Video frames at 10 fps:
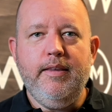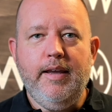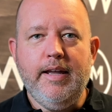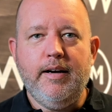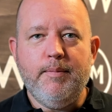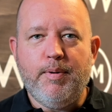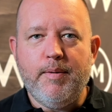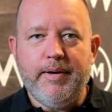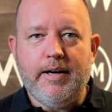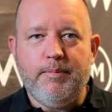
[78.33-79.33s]
in an
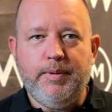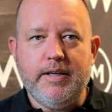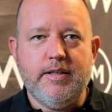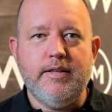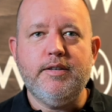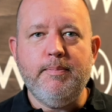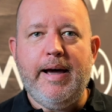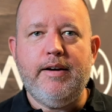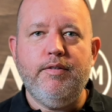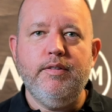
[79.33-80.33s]
apartment complex. It doesn't
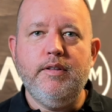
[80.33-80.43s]
matter.